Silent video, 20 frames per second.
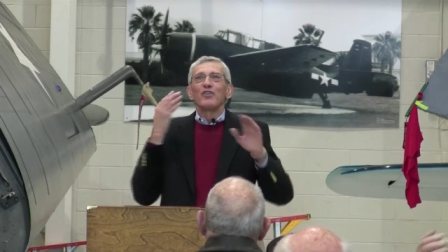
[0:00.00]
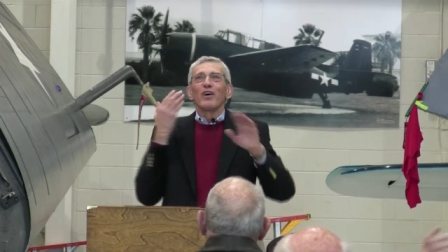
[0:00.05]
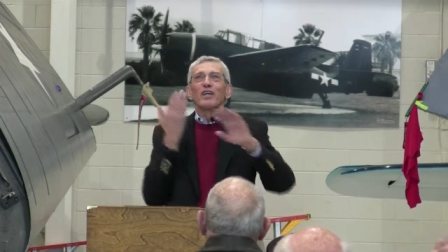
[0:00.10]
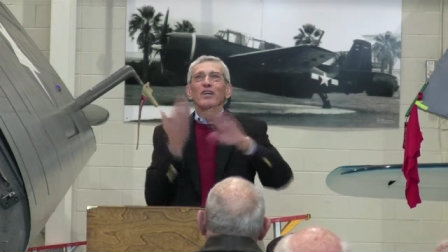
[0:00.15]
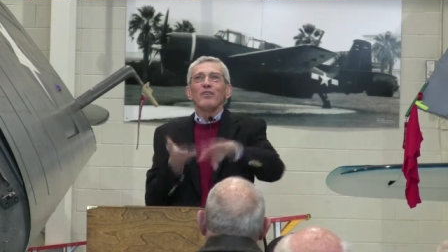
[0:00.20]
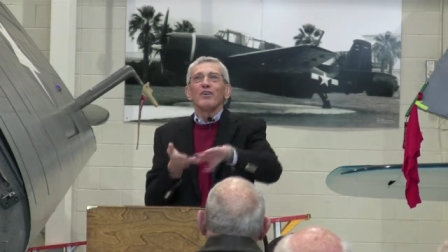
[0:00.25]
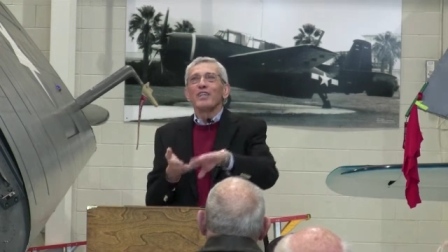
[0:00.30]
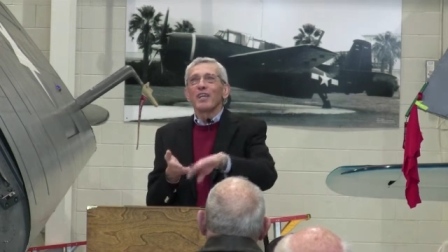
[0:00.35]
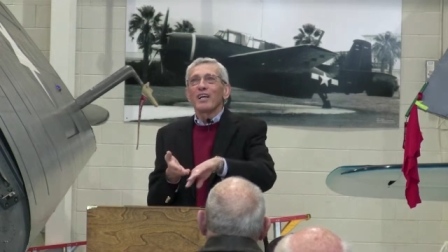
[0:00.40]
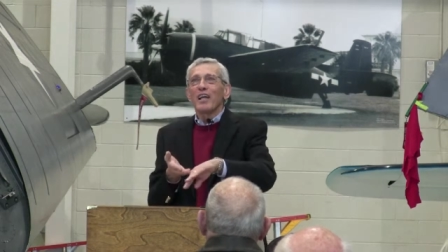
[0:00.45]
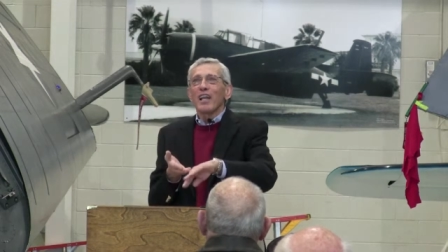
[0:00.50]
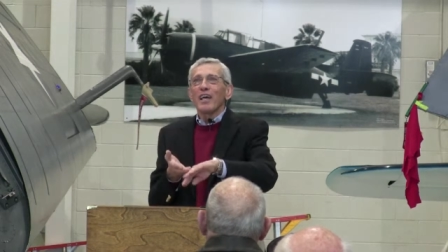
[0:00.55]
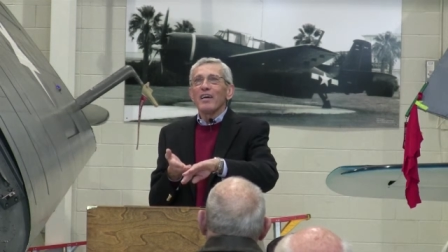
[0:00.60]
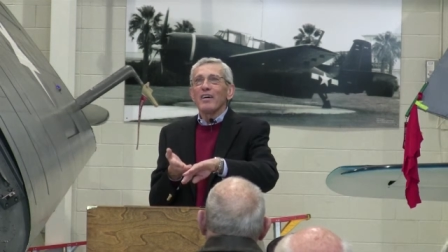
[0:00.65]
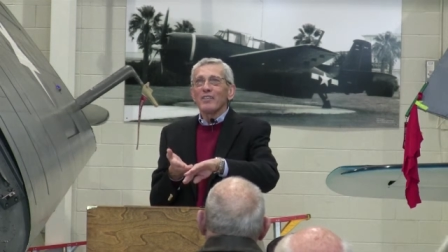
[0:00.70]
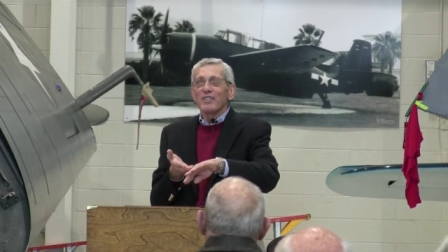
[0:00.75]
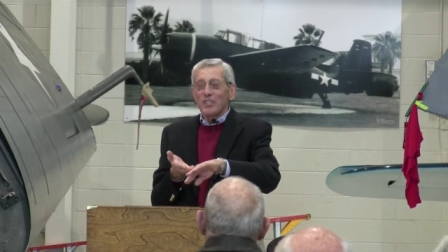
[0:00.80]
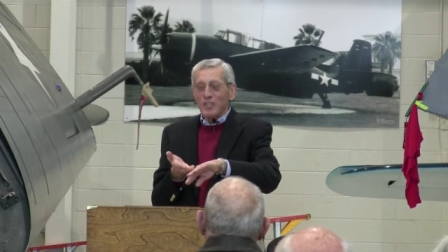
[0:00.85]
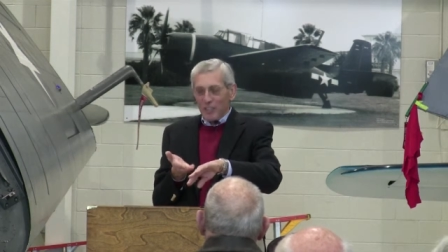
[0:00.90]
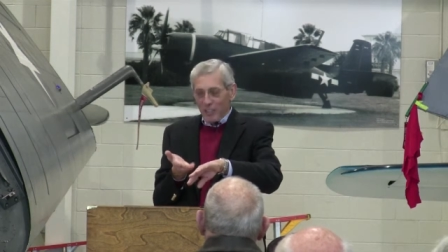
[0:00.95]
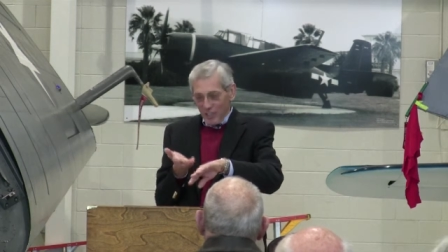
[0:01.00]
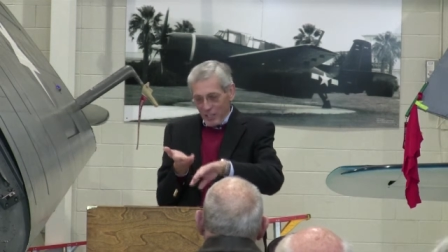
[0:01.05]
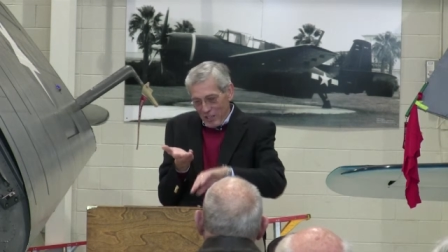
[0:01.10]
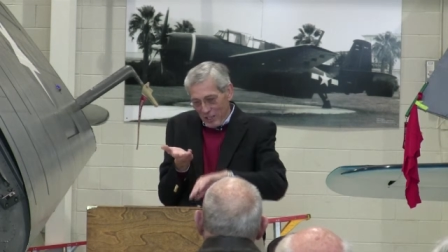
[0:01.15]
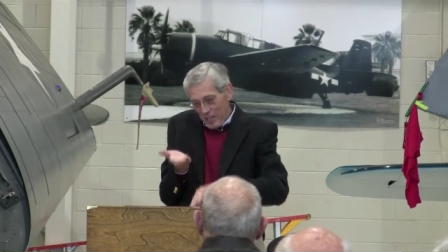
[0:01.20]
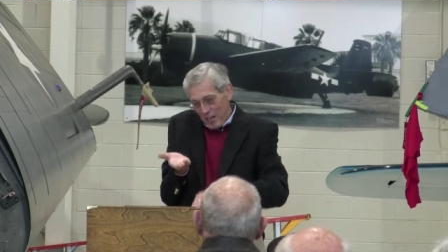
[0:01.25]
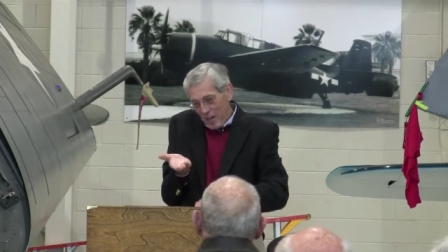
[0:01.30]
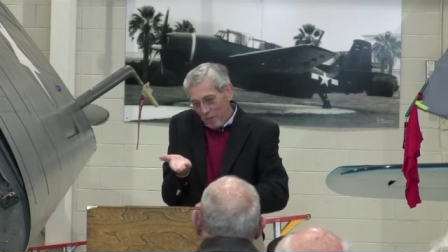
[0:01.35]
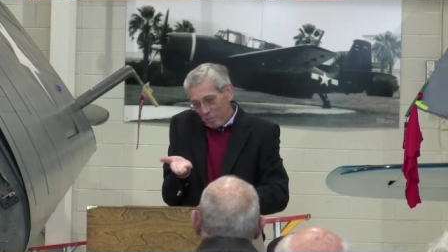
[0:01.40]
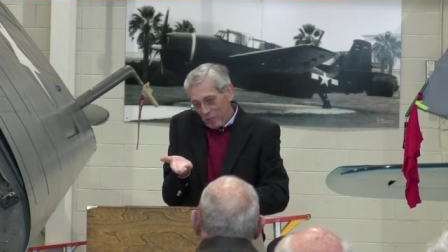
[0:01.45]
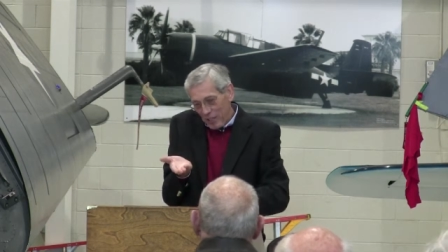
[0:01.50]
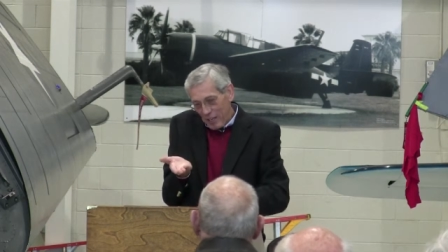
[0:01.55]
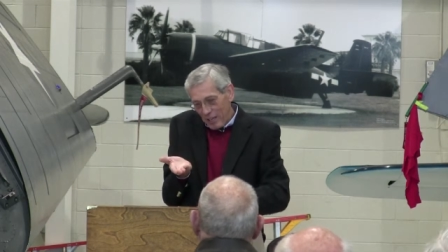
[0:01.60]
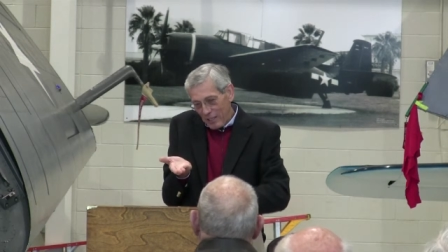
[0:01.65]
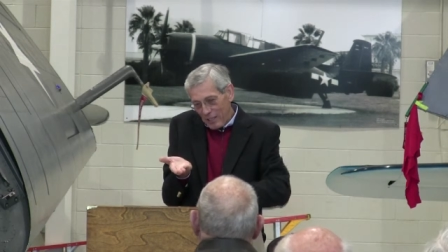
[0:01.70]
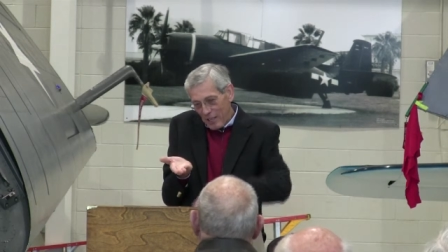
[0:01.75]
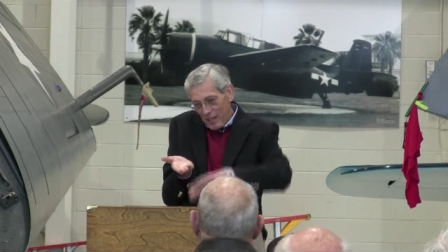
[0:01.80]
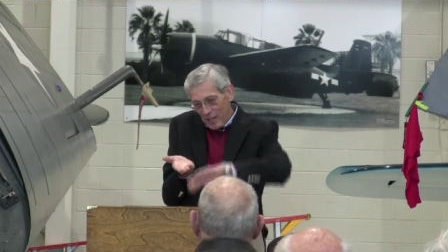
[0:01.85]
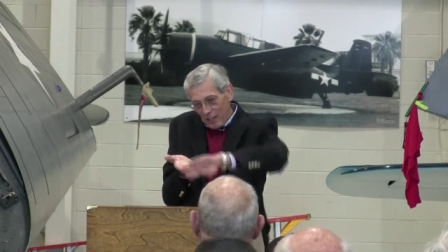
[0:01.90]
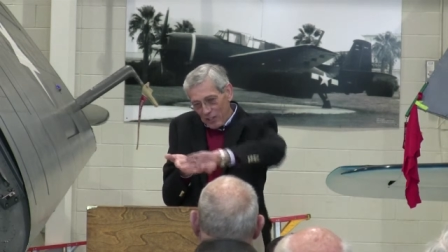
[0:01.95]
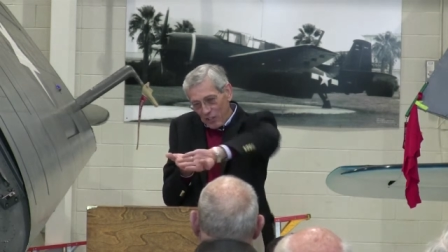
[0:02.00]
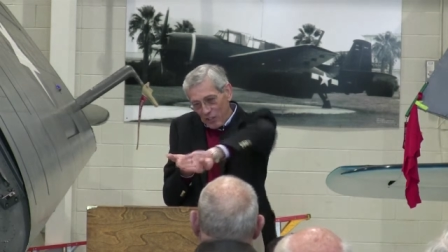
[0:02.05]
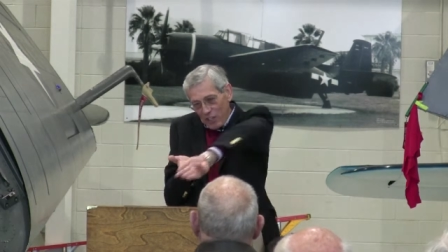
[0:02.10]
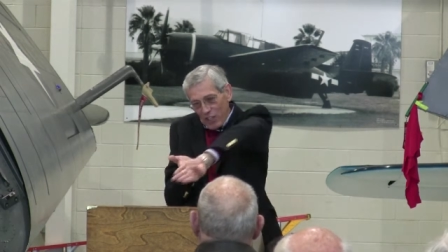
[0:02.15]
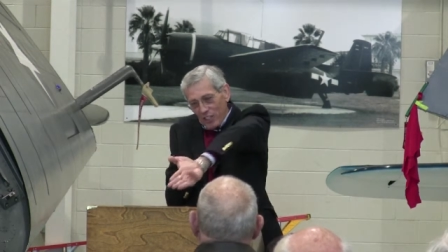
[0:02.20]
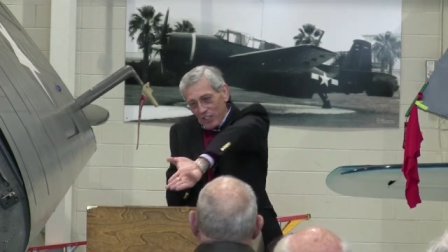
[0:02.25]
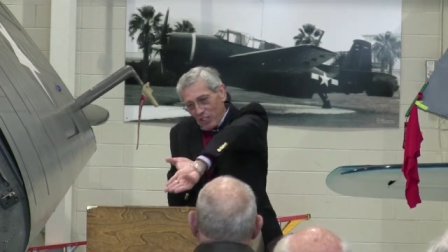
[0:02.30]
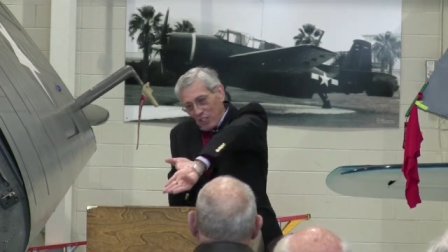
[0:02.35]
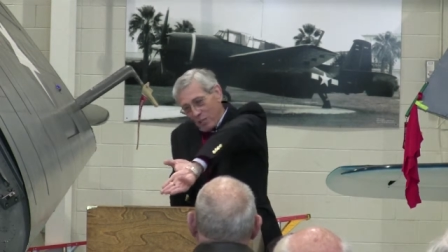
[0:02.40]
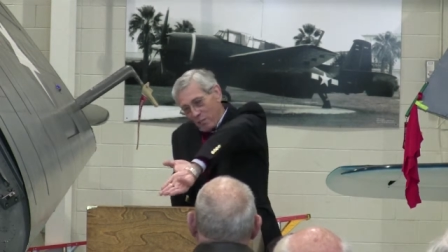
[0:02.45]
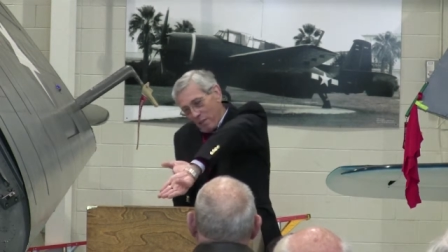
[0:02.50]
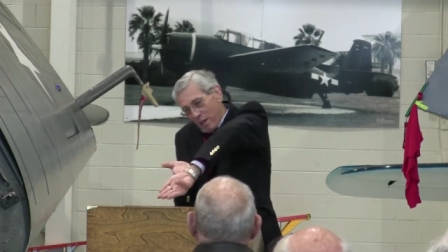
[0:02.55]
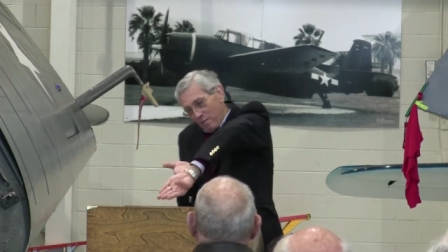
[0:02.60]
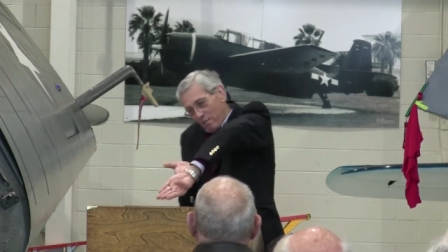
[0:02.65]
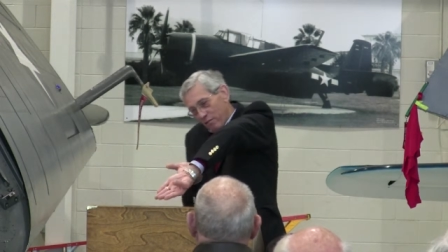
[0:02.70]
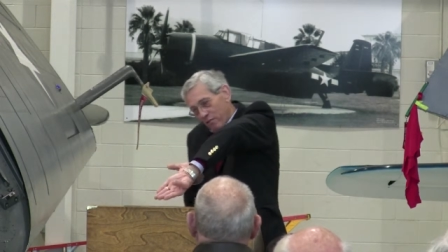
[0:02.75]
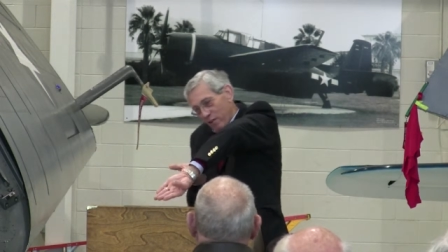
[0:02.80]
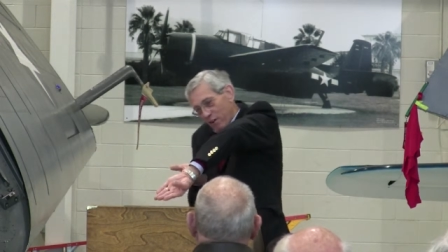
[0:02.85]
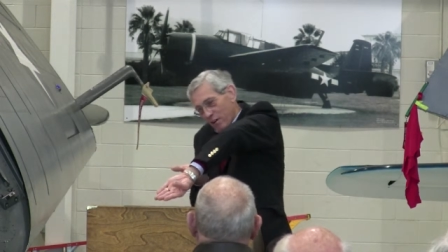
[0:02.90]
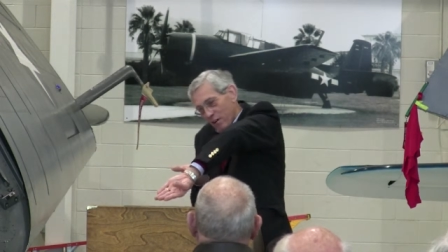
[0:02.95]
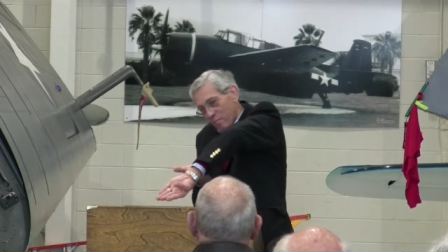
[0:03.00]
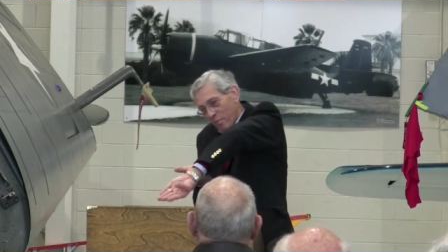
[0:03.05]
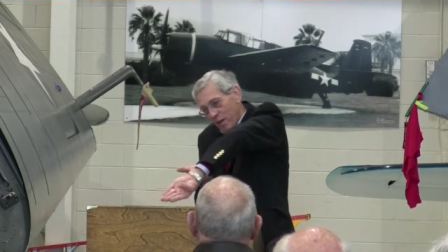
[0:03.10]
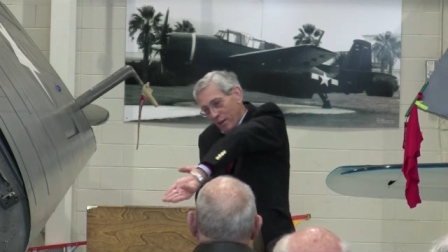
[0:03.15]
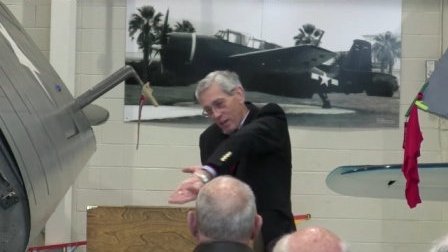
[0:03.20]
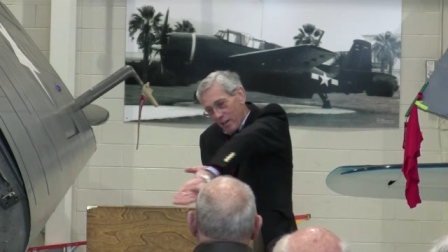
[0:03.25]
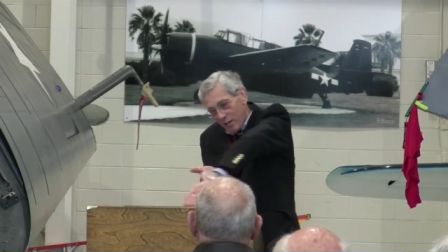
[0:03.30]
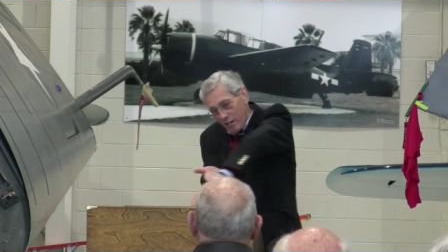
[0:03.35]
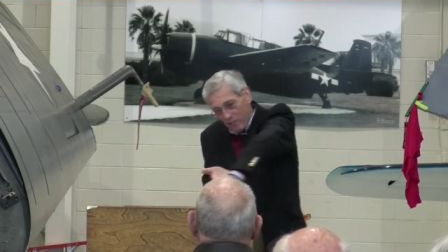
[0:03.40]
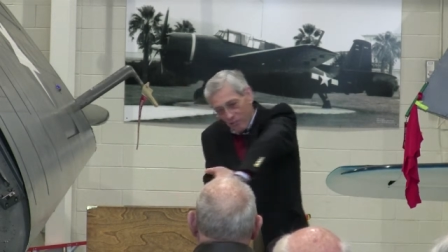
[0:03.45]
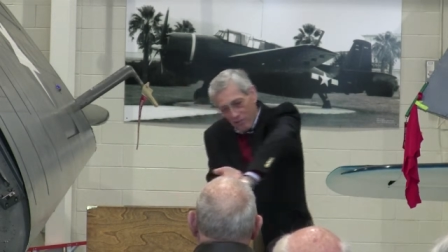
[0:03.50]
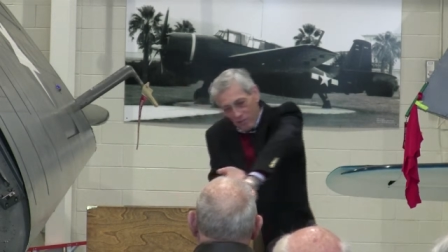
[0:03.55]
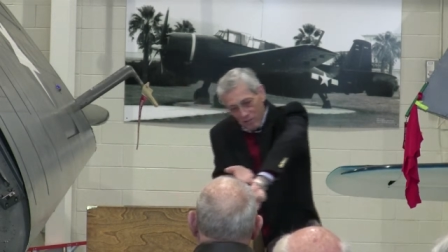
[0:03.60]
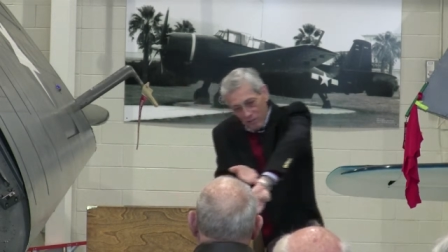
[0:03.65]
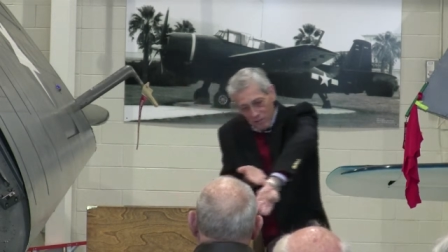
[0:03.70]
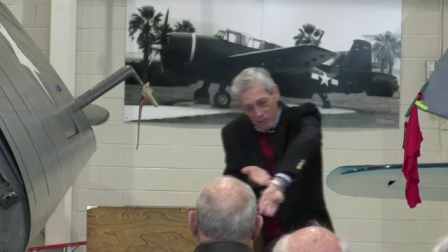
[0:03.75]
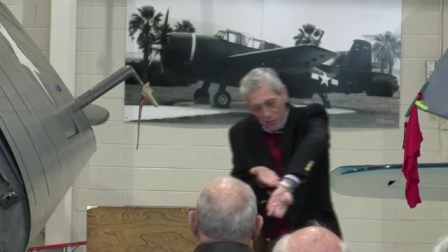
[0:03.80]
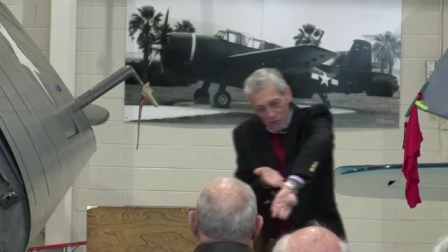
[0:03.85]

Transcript: So I go in the clouds upside down, chasing him, having fired my last